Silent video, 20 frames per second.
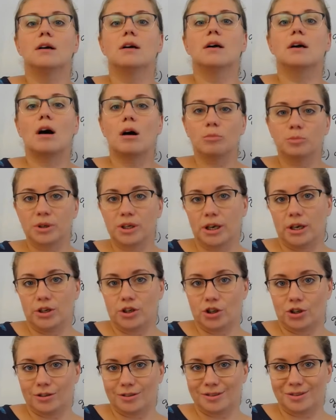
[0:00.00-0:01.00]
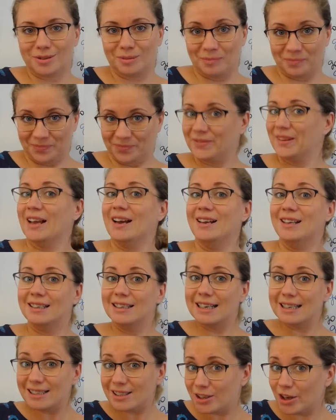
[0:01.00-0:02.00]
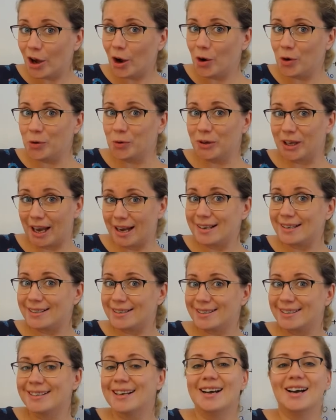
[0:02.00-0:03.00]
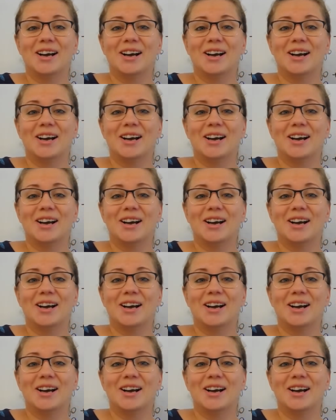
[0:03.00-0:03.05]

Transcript: combinations. Let's go, yes?